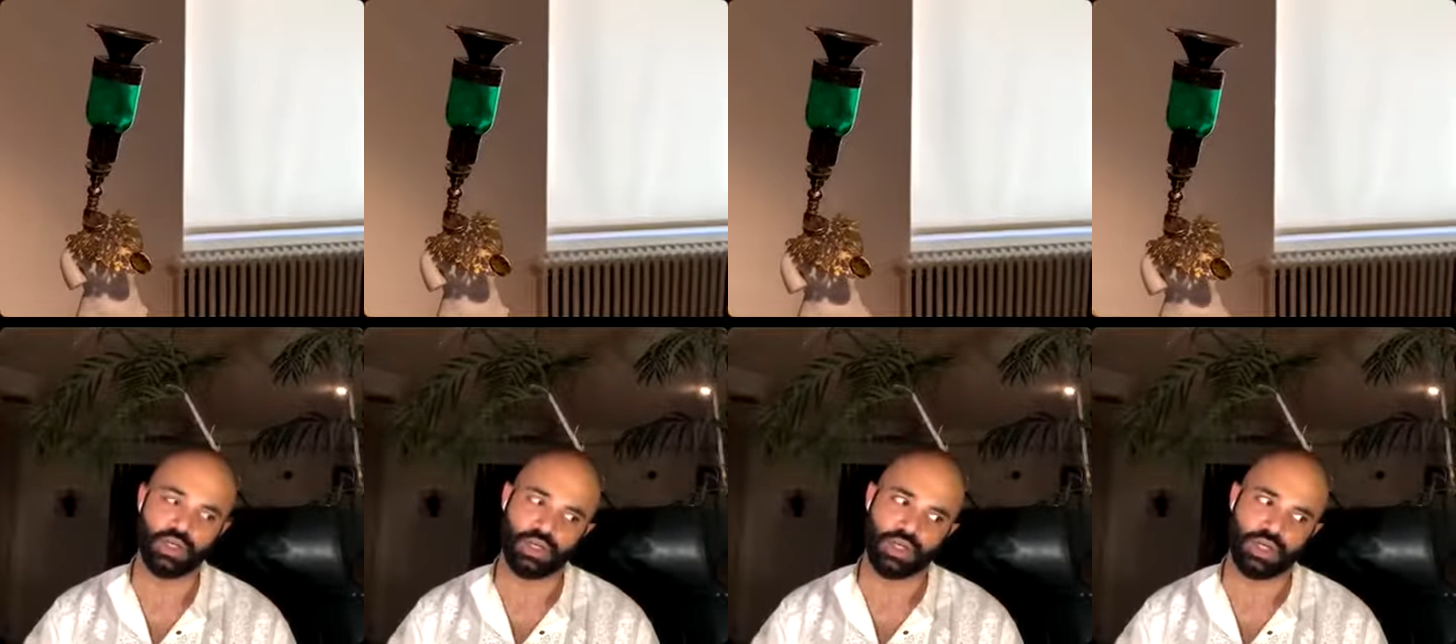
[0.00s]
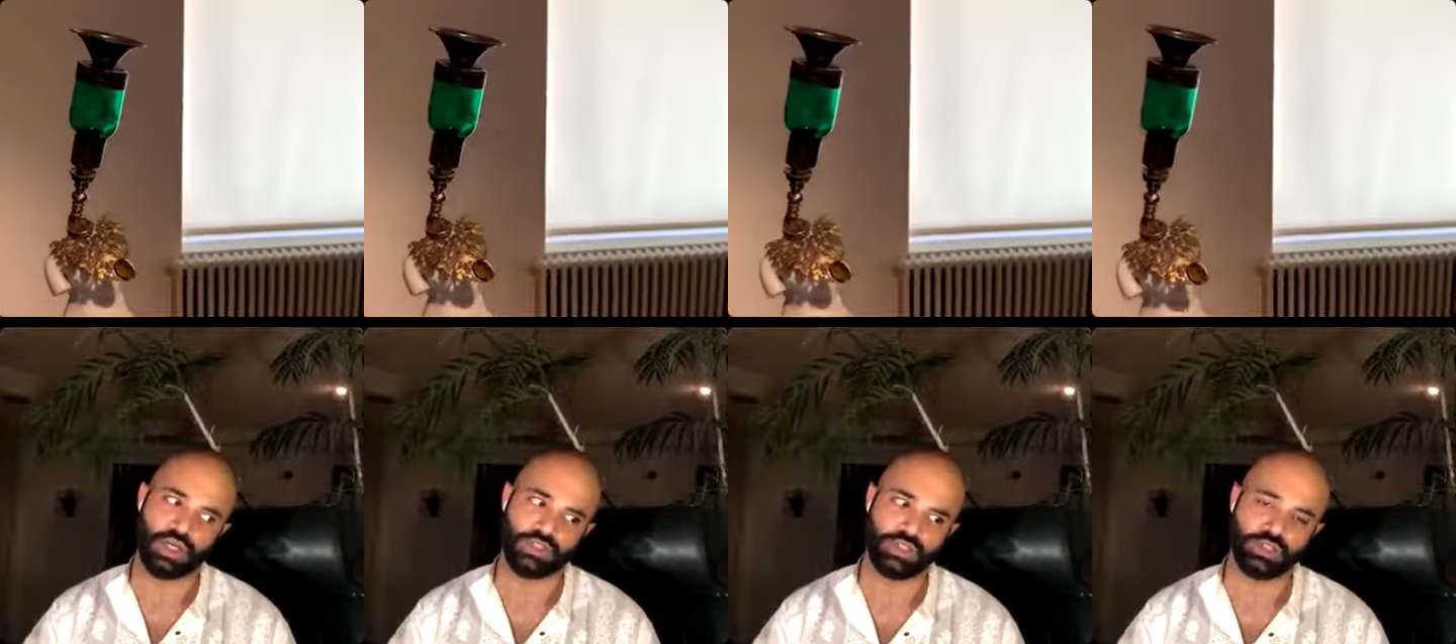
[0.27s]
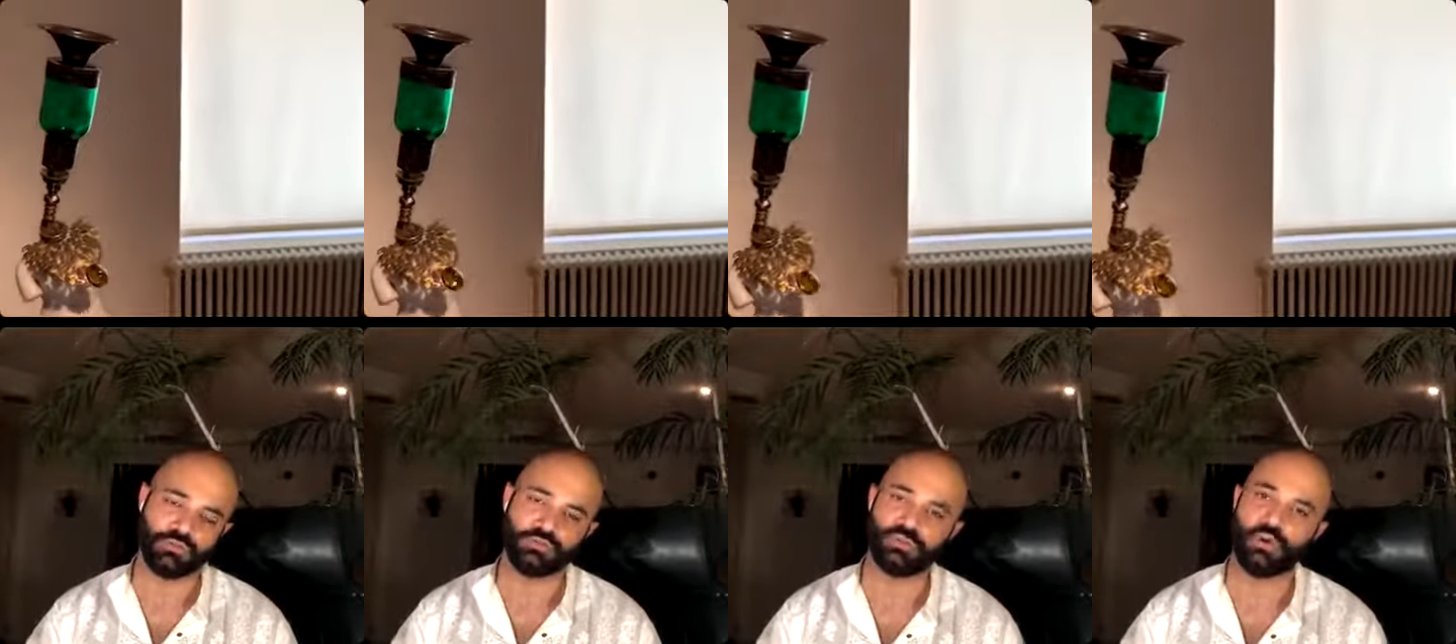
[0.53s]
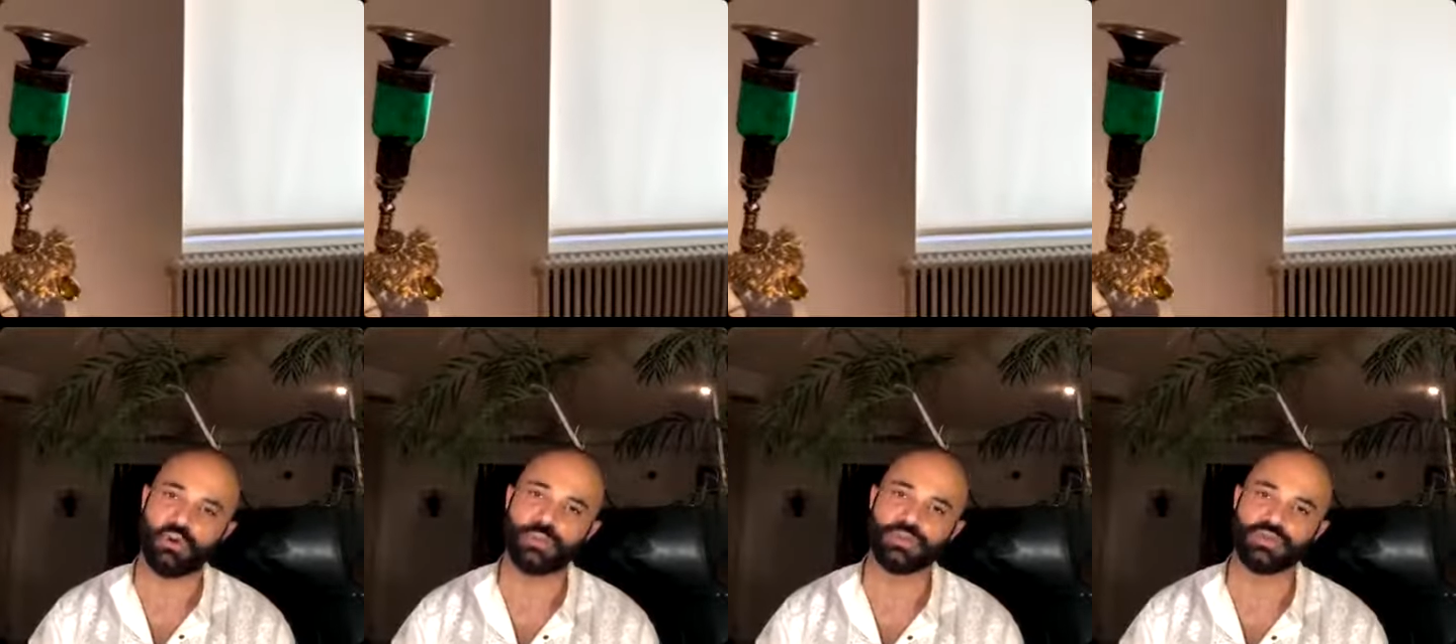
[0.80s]
it sort of
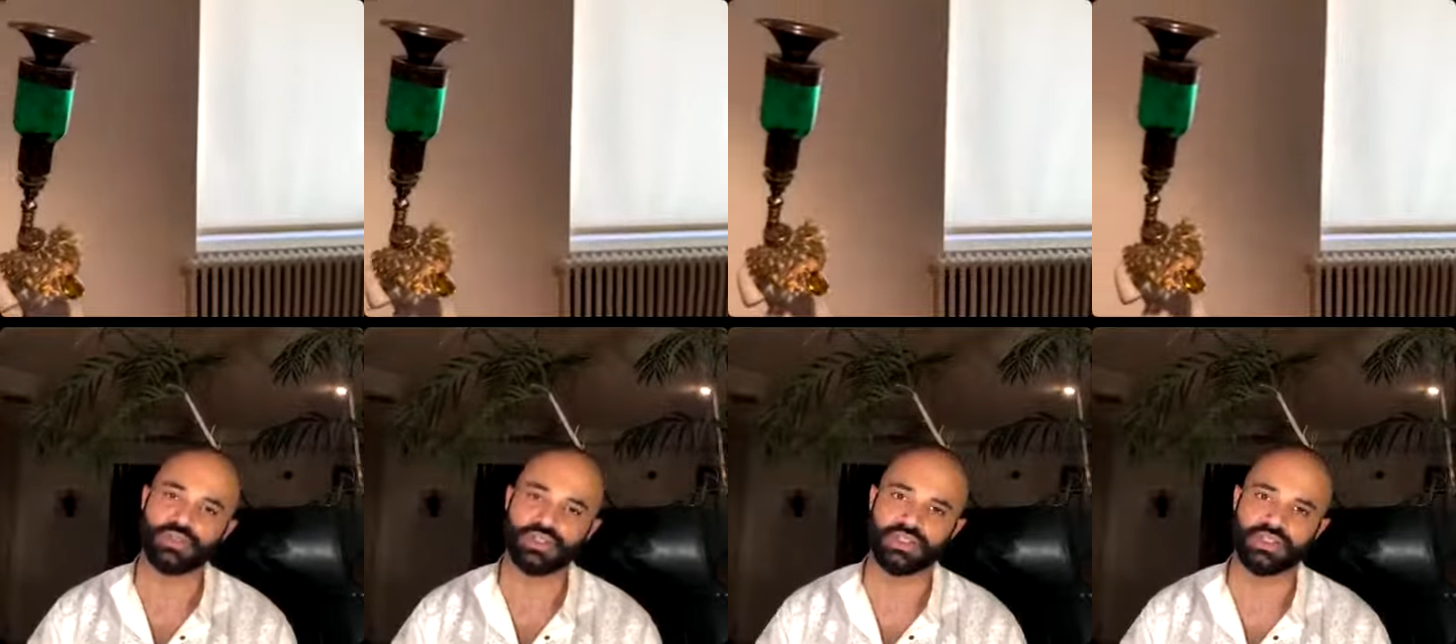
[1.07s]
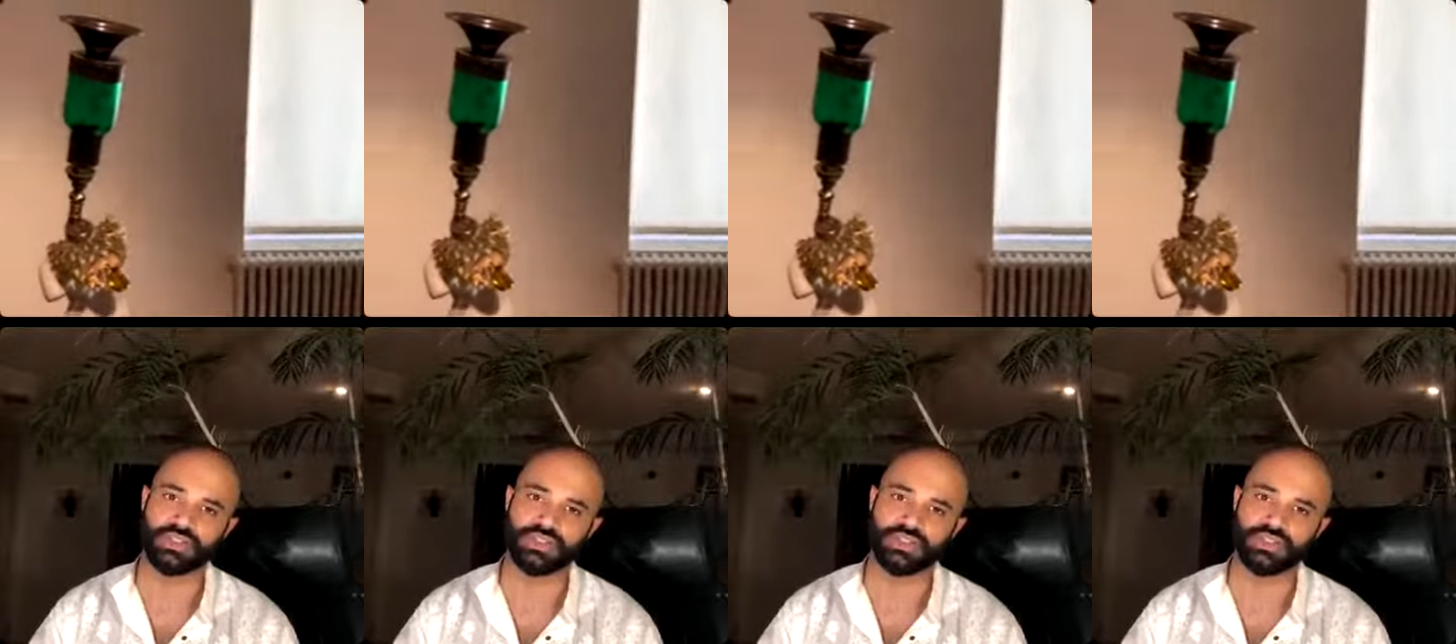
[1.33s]
forms this